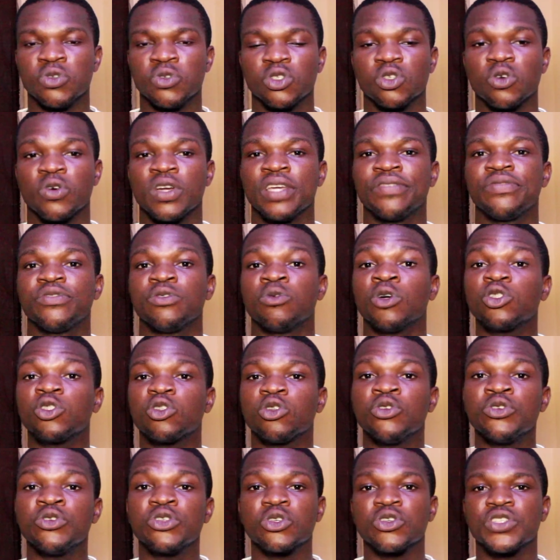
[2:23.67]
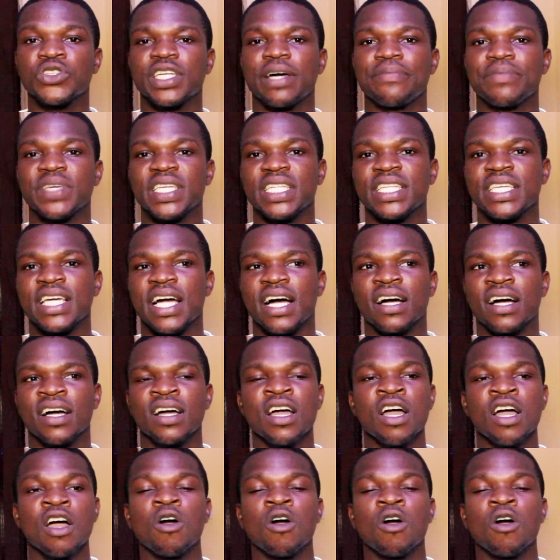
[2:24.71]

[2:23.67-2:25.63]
So if you want to use social media,